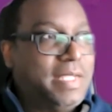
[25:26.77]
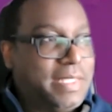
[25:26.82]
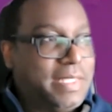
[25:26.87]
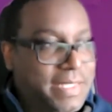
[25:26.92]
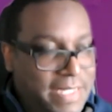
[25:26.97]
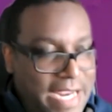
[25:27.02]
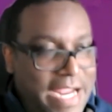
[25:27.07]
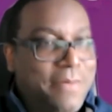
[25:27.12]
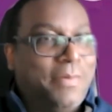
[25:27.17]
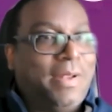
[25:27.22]

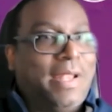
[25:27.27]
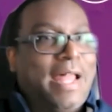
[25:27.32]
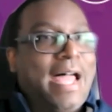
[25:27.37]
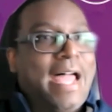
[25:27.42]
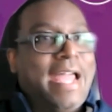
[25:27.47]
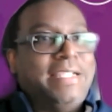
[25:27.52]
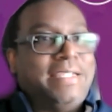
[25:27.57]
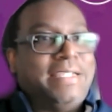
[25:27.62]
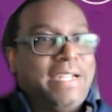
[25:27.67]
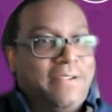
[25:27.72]

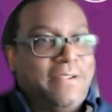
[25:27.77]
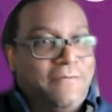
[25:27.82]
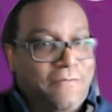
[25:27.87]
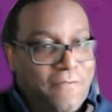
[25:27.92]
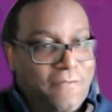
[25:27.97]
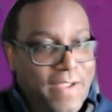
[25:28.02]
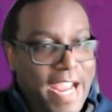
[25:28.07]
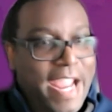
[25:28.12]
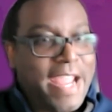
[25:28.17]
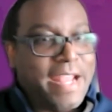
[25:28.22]
stabilize and
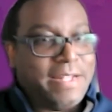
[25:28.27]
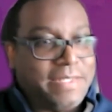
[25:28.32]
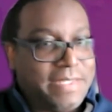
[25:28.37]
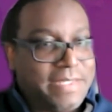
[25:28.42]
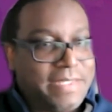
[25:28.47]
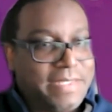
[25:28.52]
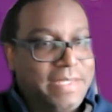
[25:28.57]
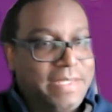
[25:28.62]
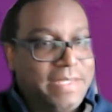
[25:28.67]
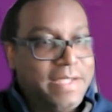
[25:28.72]

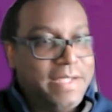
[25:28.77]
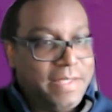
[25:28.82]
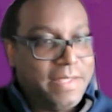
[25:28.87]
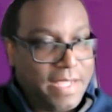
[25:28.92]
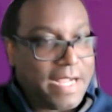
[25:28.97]
advance